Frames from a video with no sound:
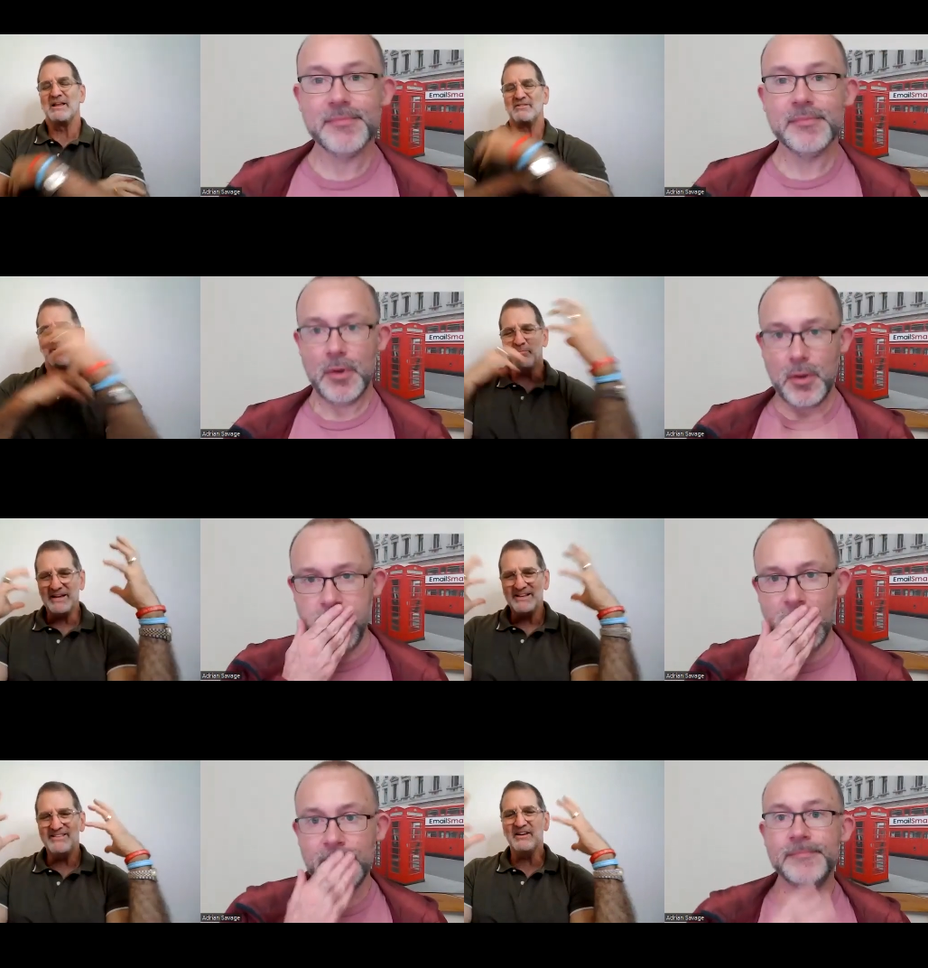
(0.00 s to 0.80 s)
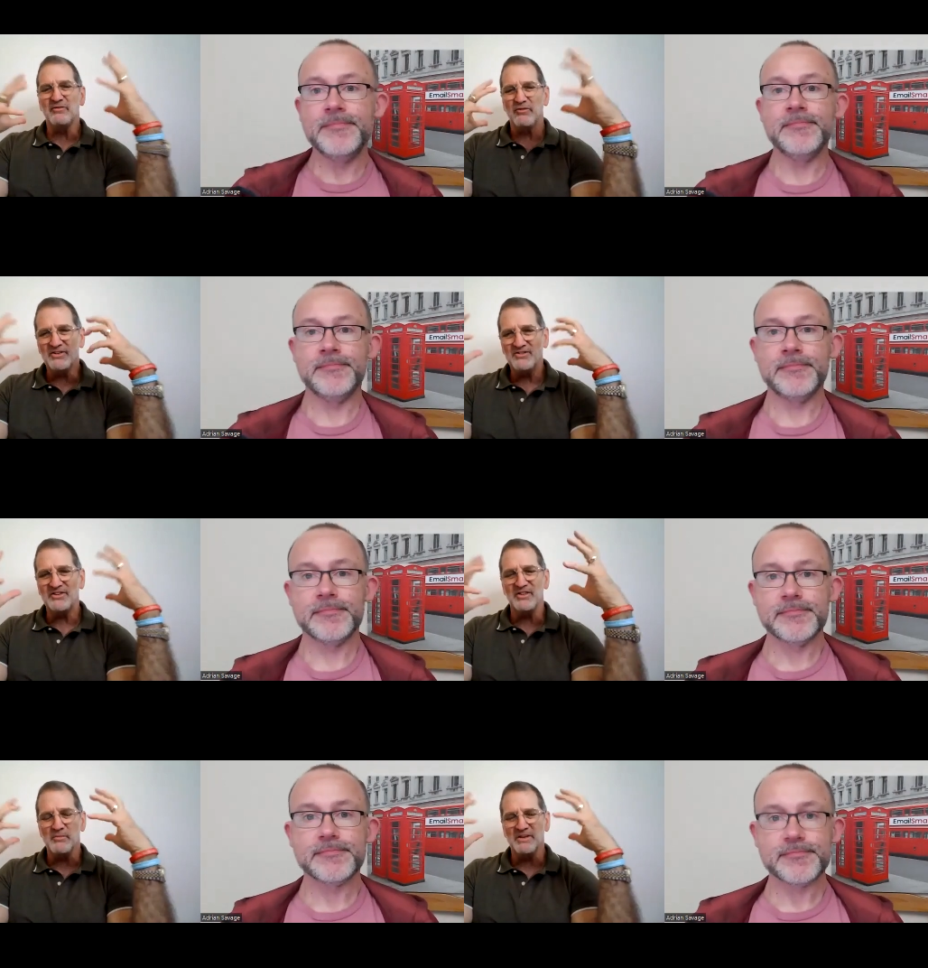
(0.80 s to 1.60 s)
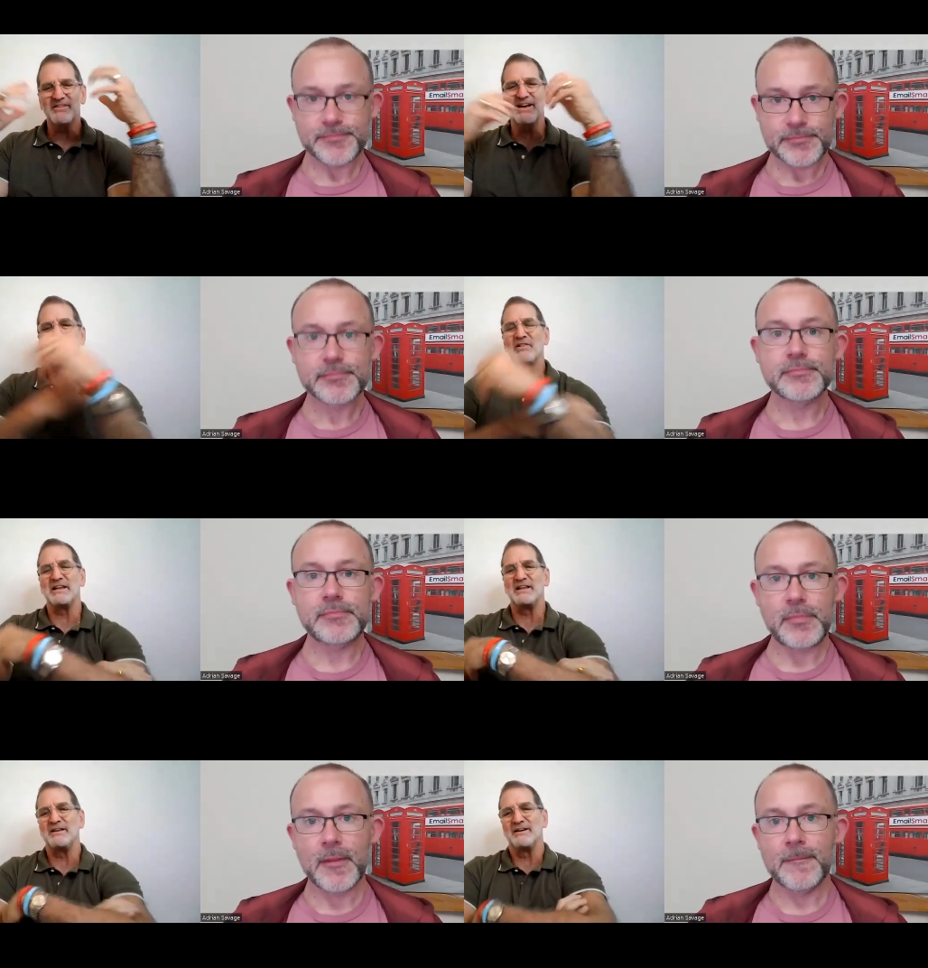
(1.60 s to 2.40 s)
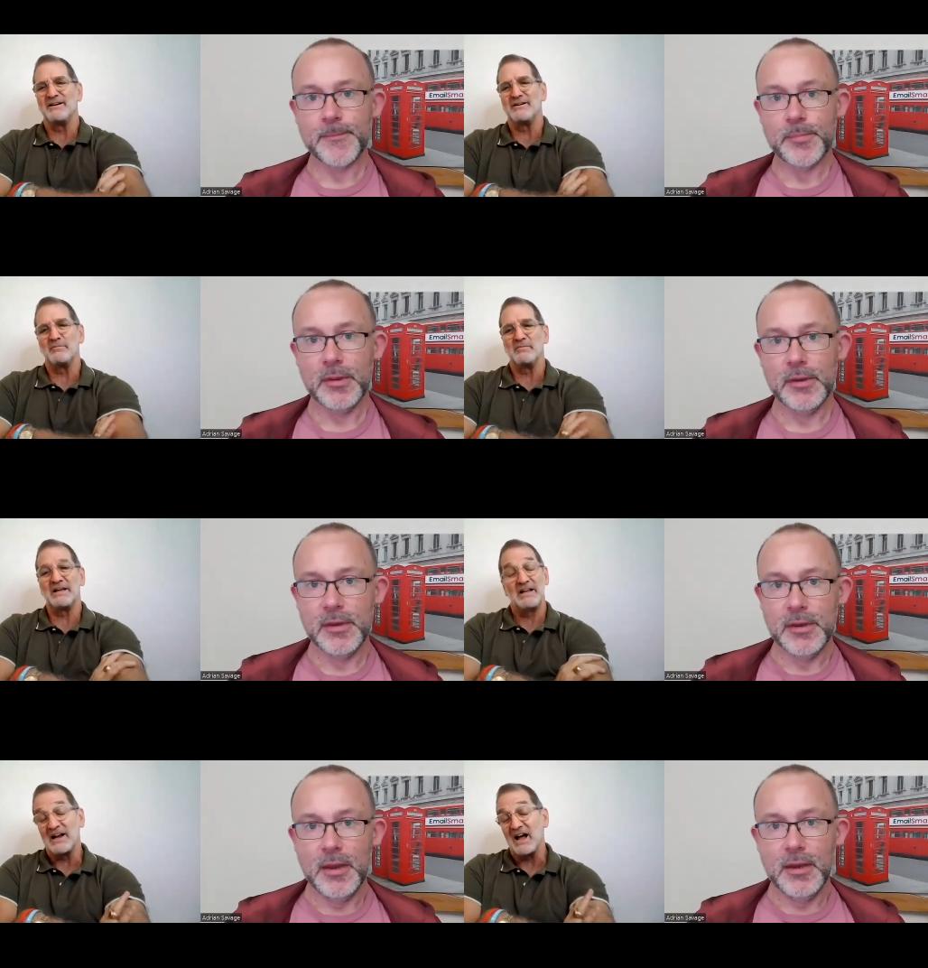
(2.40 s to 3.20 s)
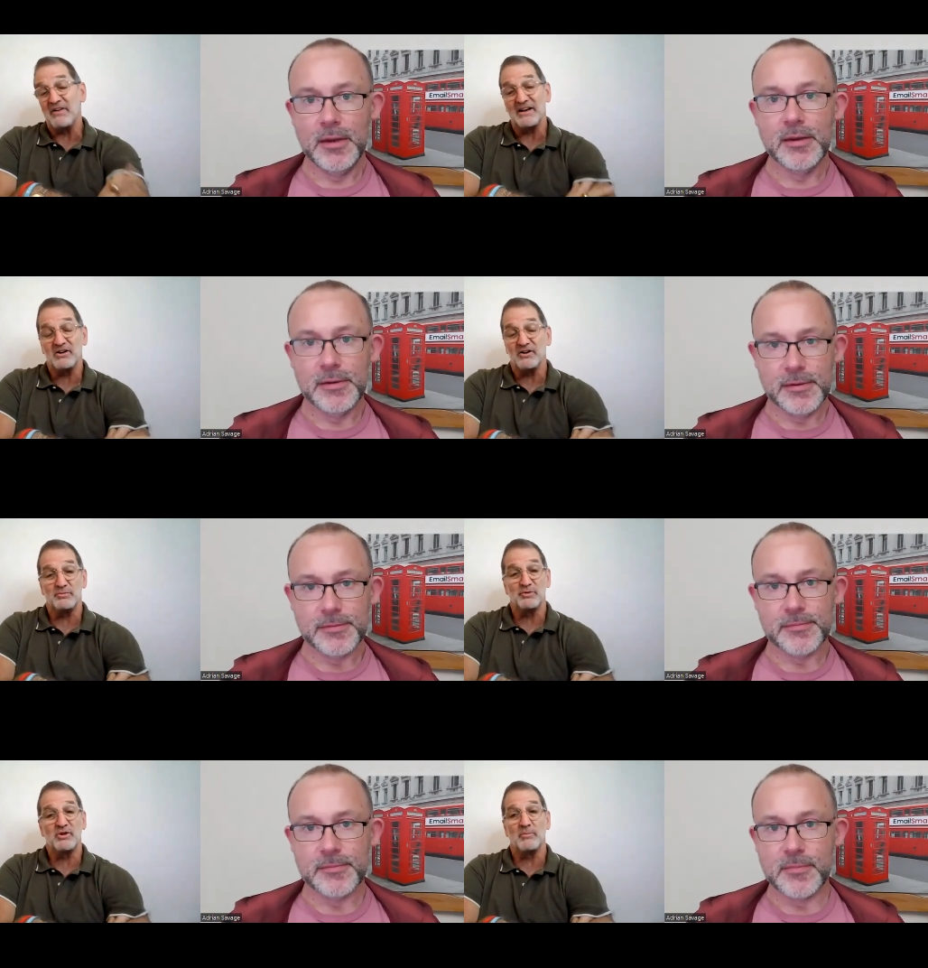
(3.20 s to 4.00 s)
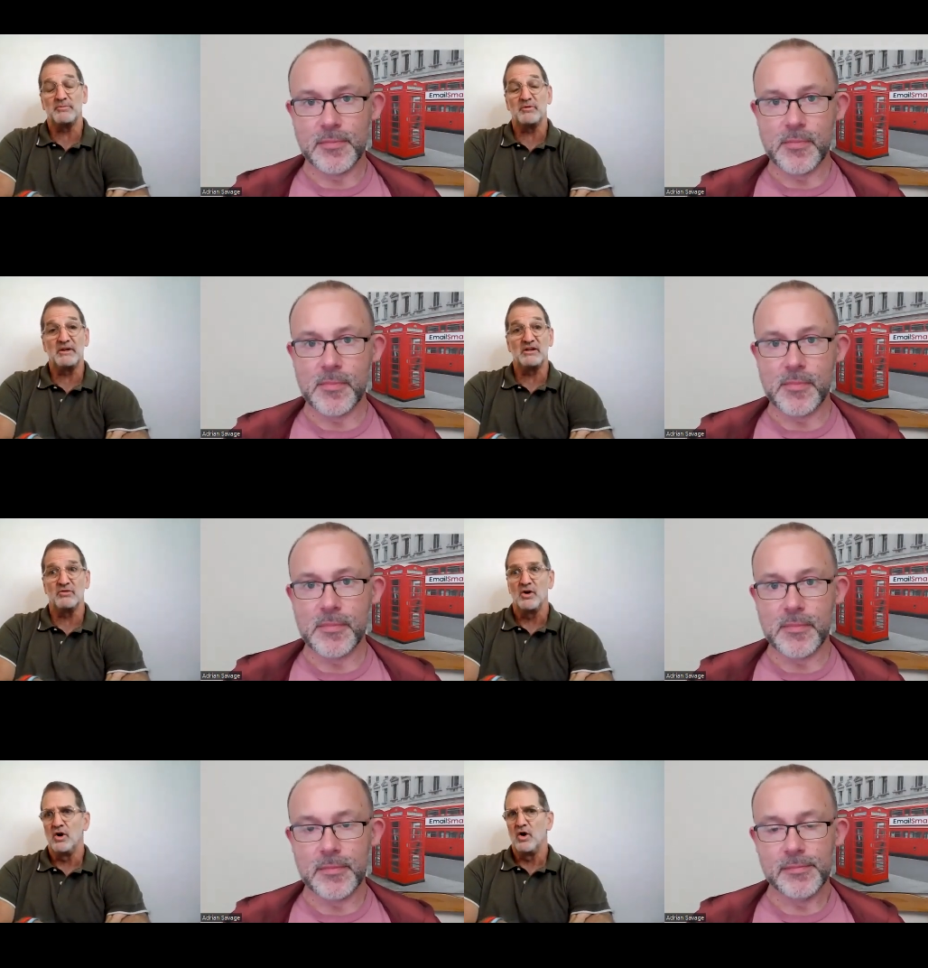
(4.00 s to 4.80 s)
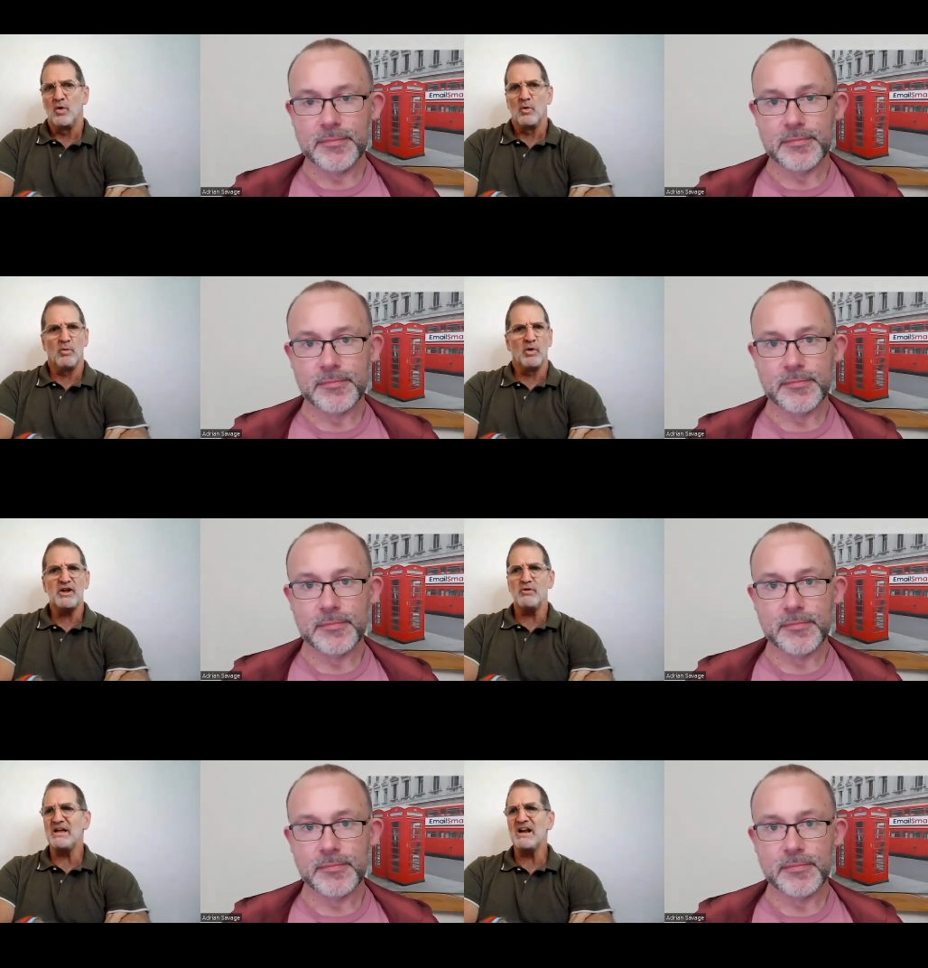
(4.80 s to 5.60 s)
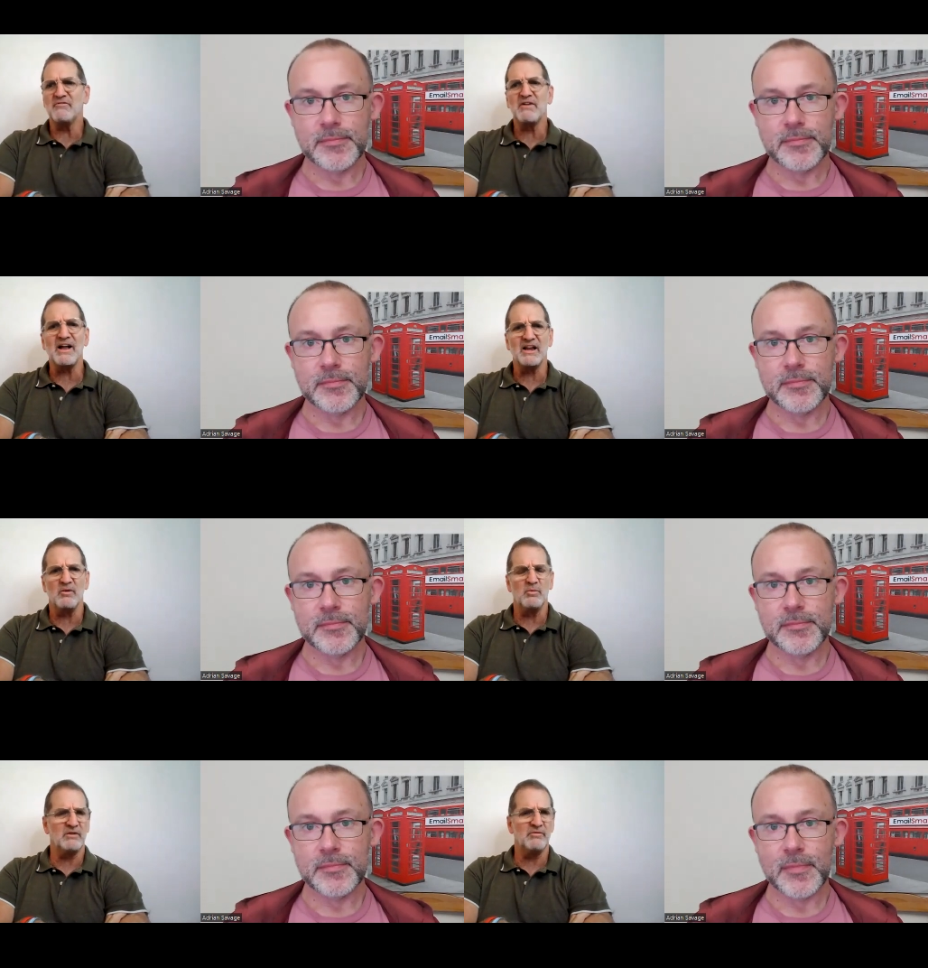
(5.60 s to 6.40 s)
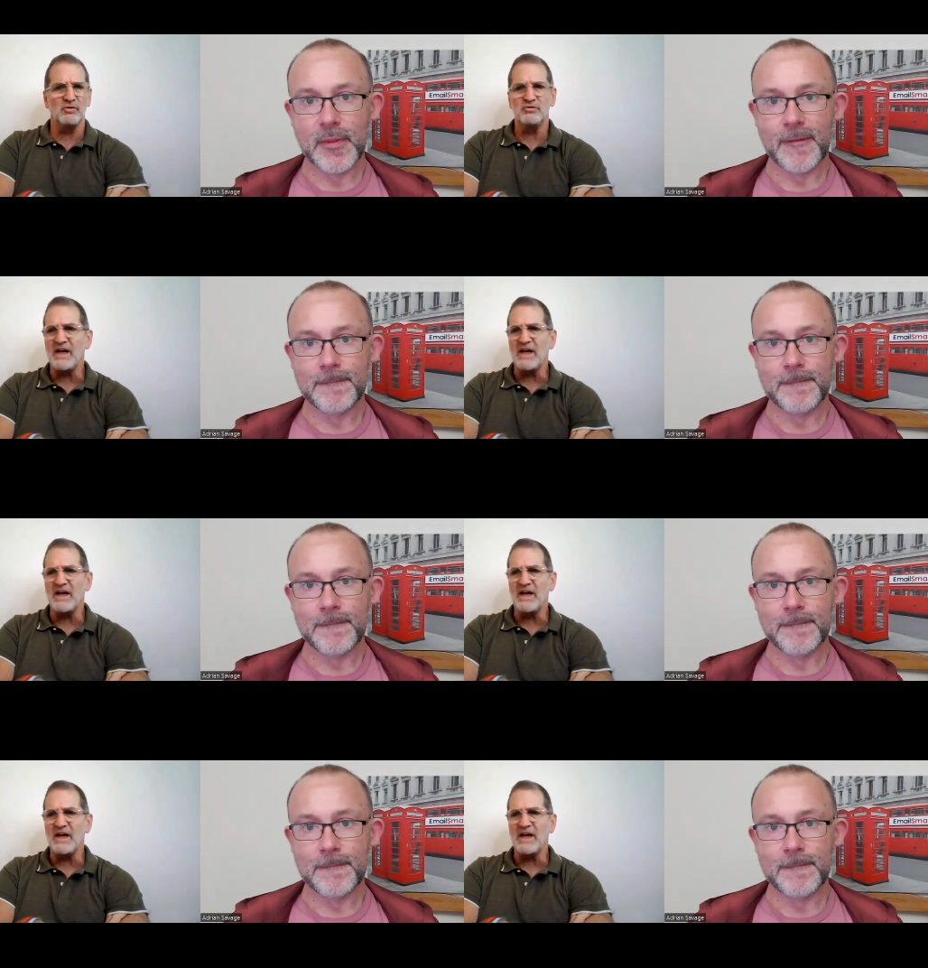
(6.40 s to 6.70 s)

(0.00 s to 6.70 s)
Speaker 1: it's a big difference in the mentality. Um, and, and I've had customers come up to me because, well, what do you mean I've got to get rid of